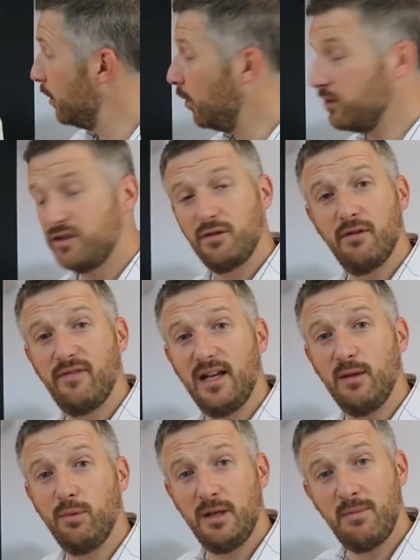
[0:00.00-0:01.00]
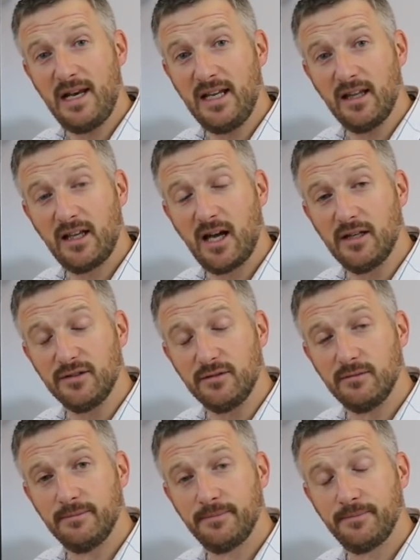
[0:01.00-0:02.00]
Also available in many other colors.
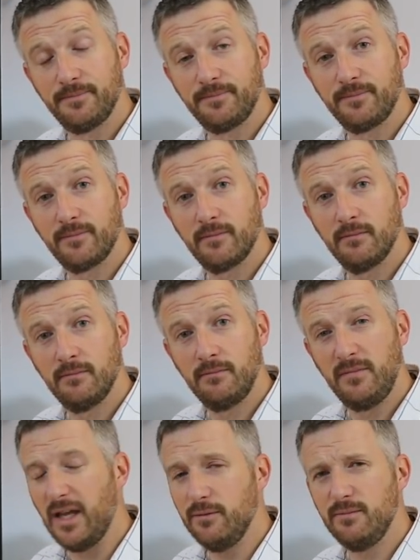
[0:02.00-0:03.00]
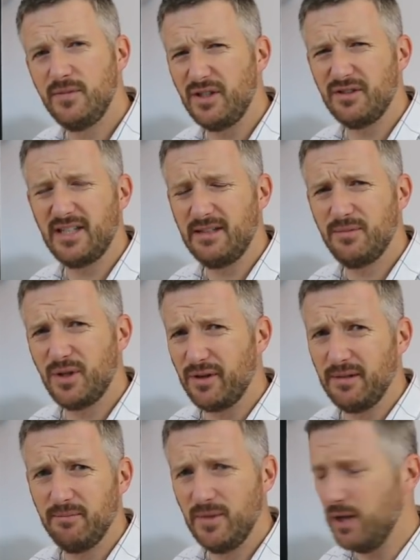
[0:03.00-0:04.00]
No, seriously,
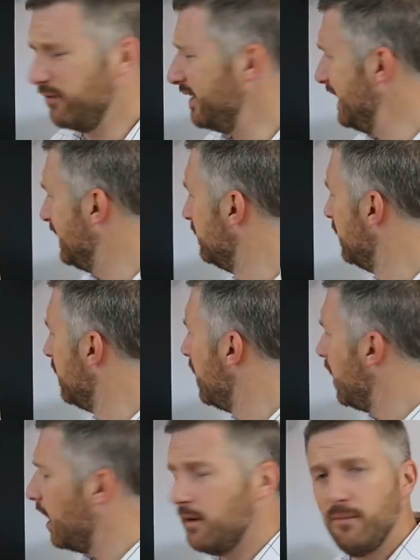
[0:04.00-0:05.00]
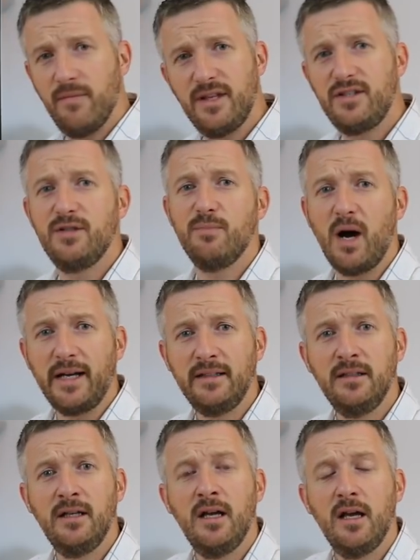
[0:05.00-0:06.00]
sorry, not really. This is mine.
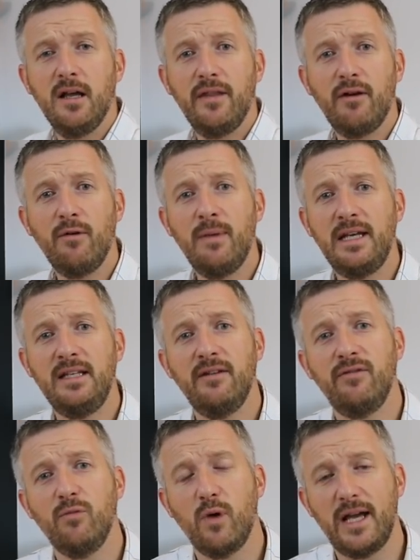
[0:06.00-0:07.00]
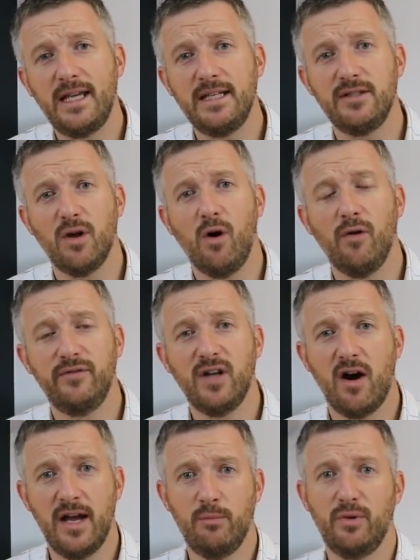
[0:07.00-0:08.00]
There are many different ways of
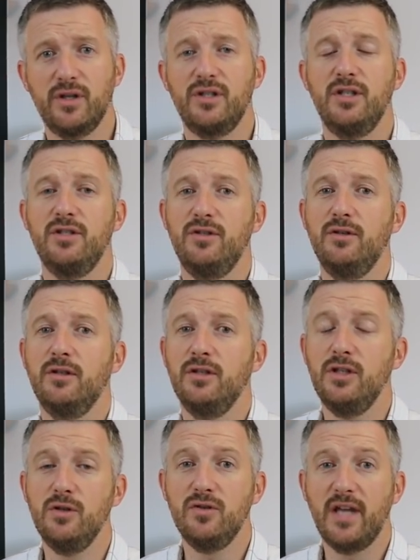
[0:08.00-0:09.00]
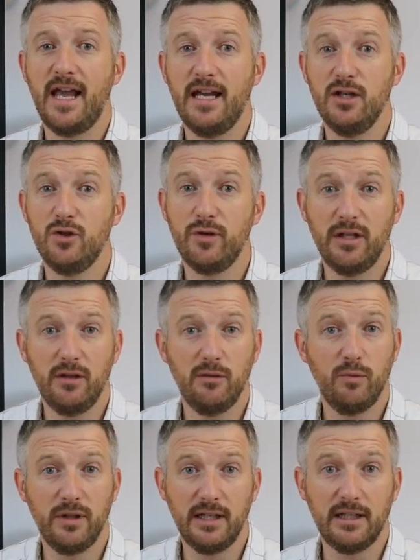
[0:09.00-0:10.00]
tying brushes. You can use a drill
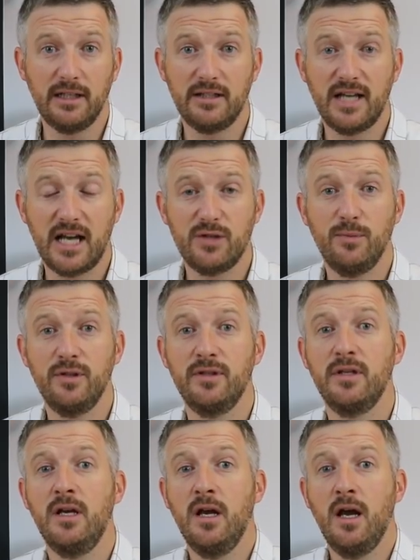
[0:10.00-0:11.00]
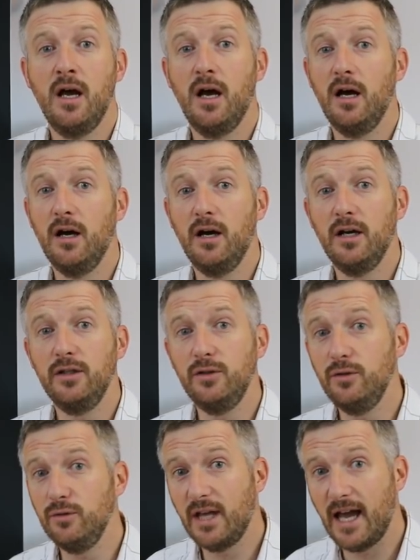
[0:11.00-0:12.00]
with a little attachment.
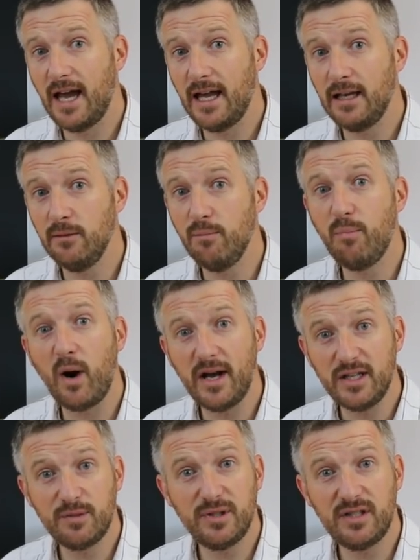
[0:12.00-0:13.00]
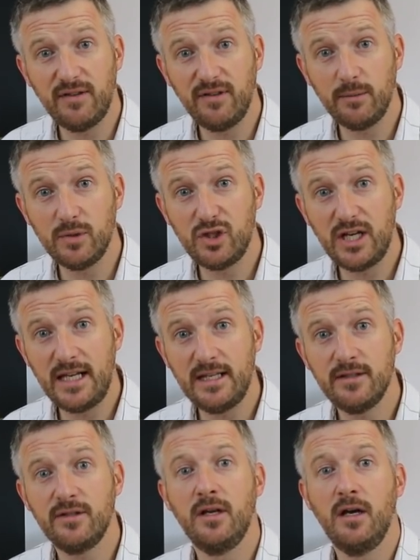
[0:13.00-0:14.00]
You can buy specific
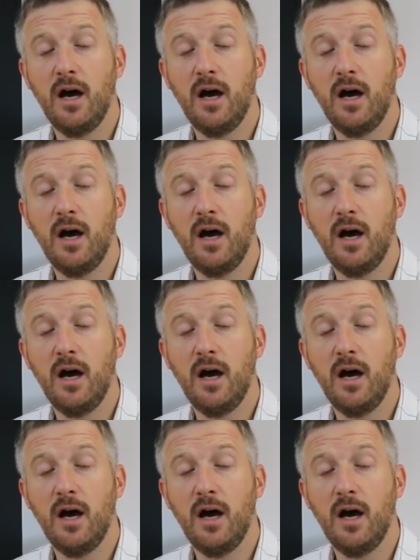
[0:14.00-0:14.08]
machines.